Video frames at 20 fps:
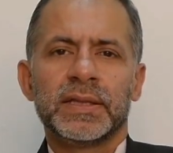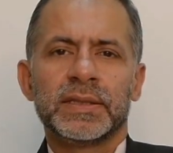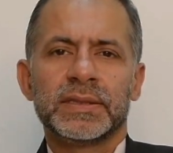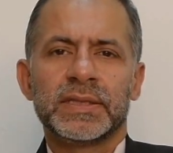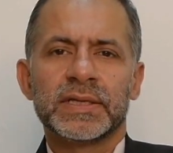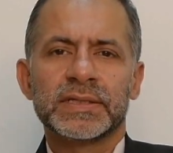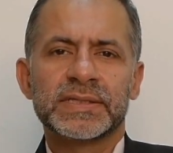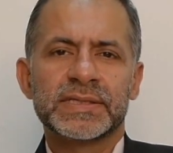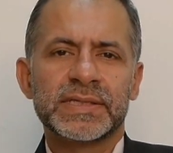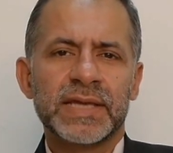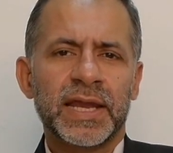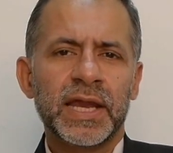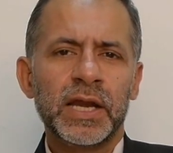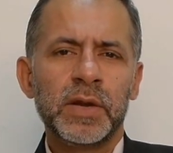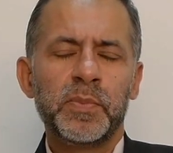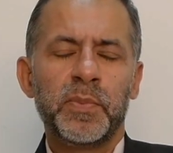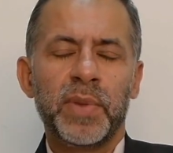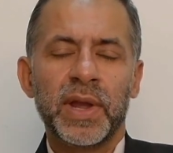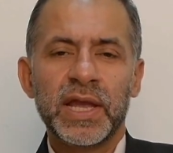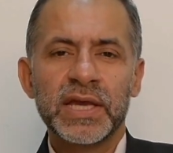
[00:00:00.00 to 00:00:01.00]
The
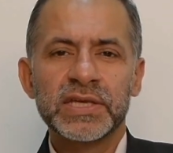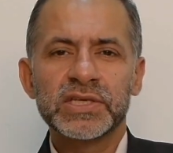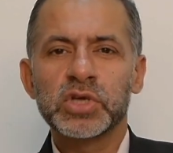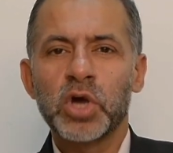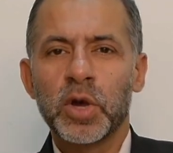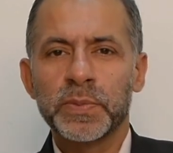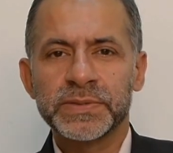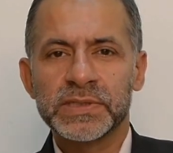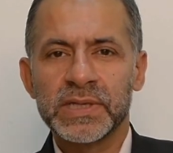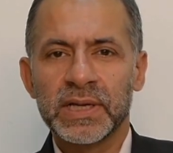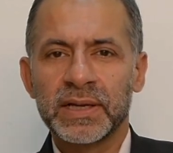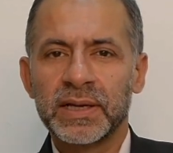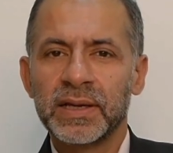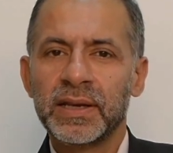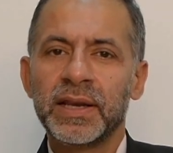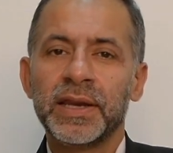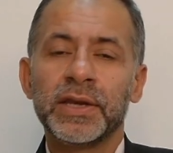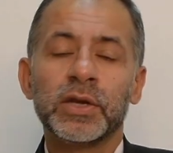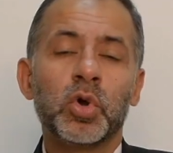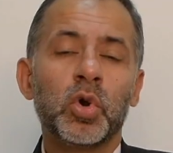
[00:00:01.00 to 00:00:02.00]
second biggest
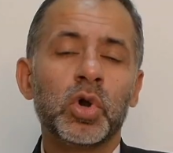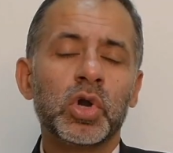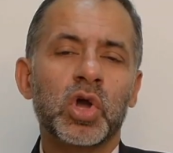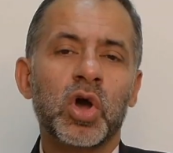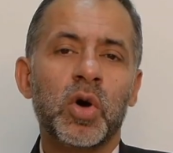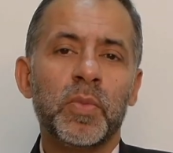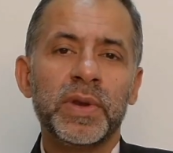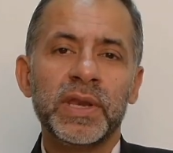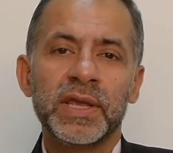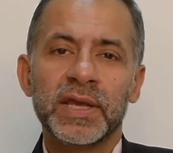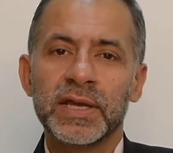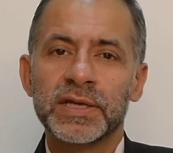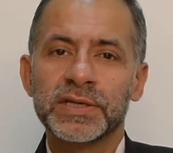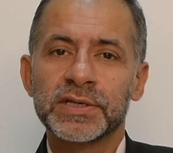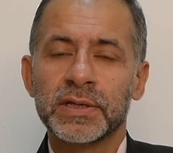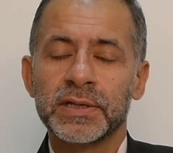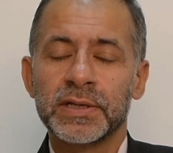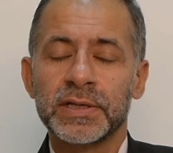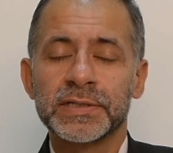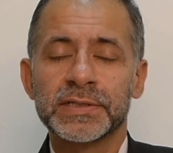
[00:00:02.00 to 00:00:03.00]
obstacle in good
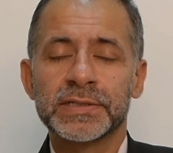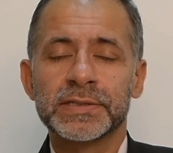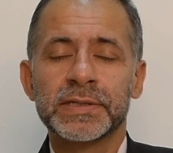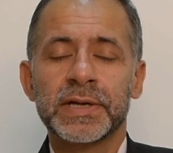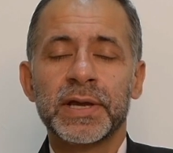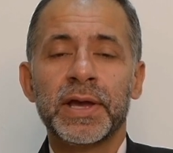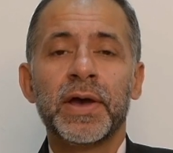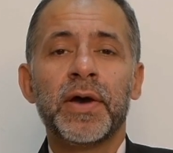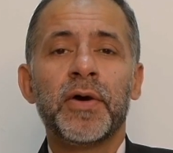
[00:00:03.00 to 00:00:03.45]
communication is